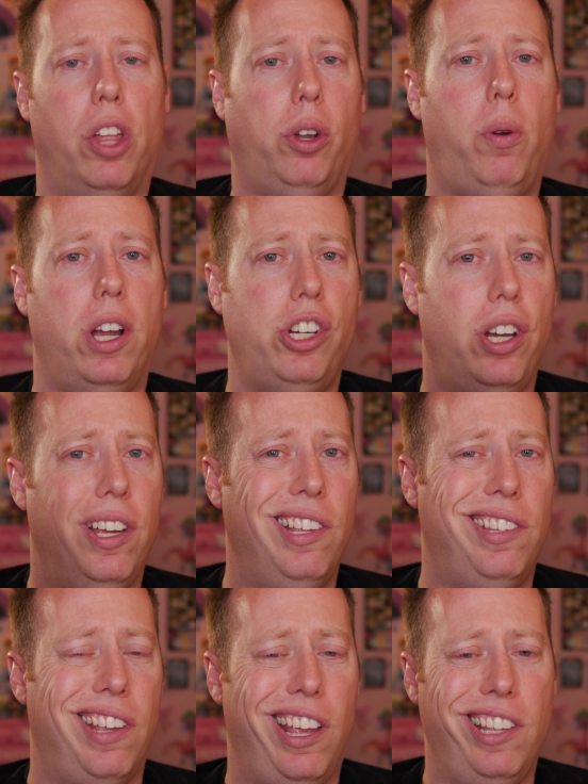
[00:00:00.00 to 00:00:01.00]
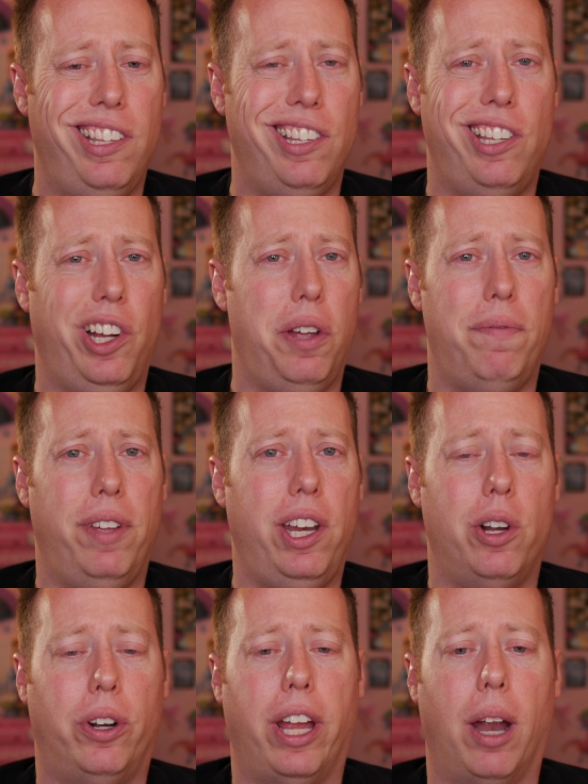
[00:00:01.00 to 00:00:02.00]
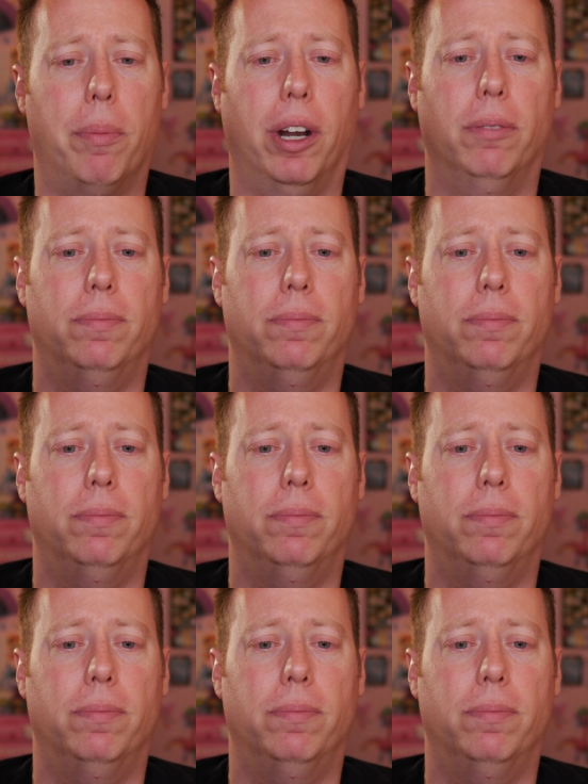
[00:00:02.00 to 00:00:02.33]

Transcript: Another question is this a good video camera?